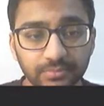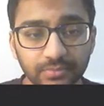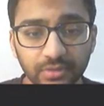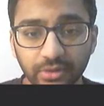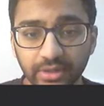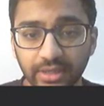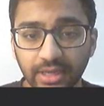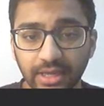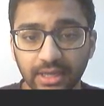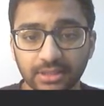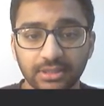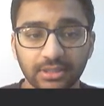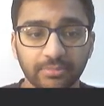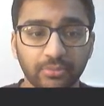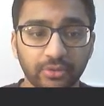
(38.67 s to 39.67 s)
Looking at
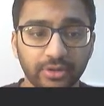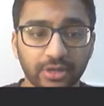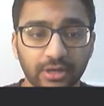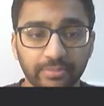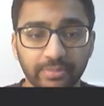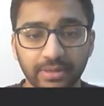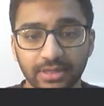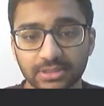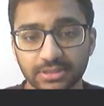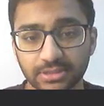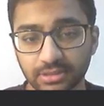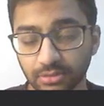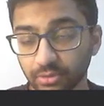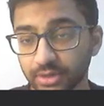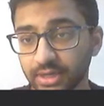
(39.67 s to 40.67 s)
the point guard picks,
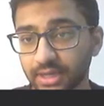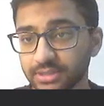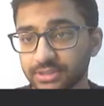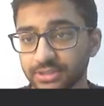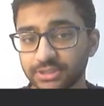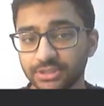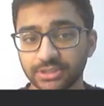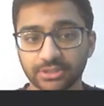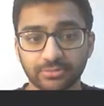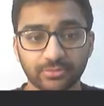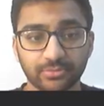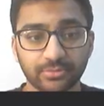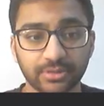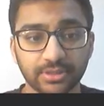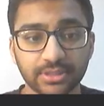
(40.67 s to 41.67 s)
Luka Doncic
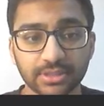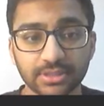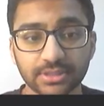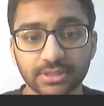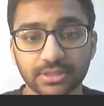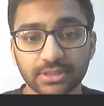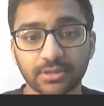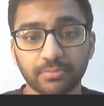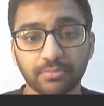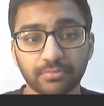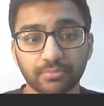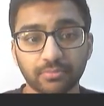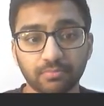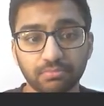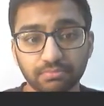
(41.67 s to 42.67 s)
is
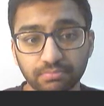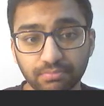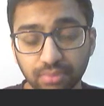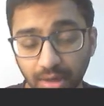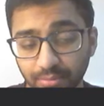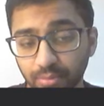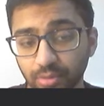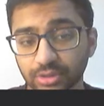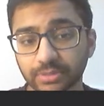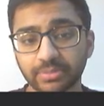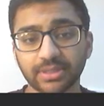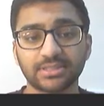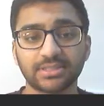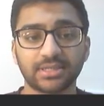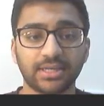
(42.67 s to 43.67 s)
probable to
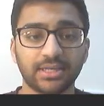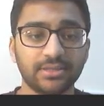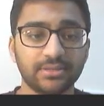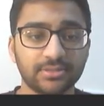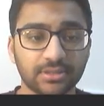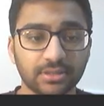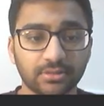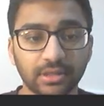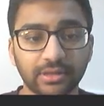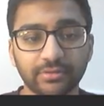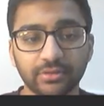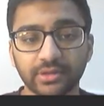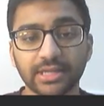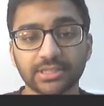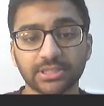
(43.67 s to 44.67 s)
play today. So even
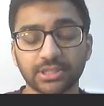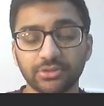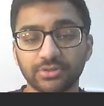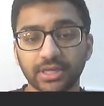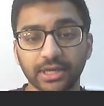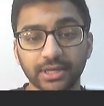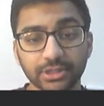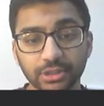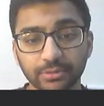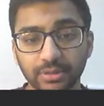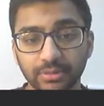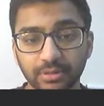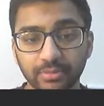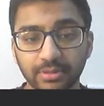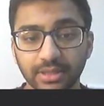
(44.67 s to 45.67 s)
though he has a Q tag, he should be
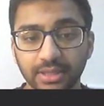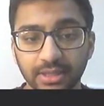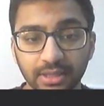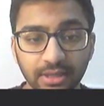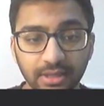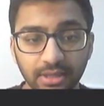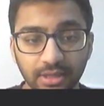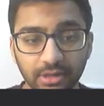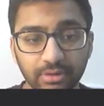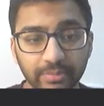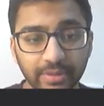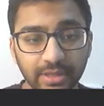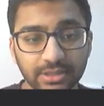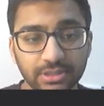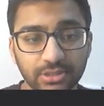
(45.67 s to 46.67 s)
able to play. Going up
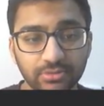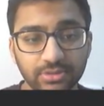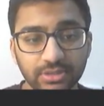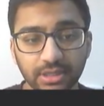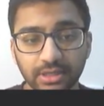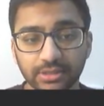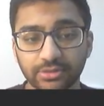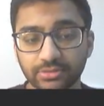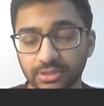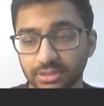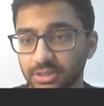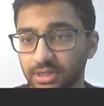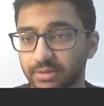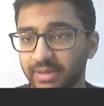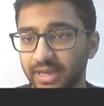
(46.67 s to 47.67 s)
against Utah, Utah's
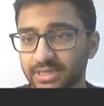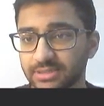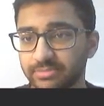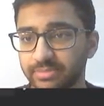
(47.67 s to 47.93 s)
on a back to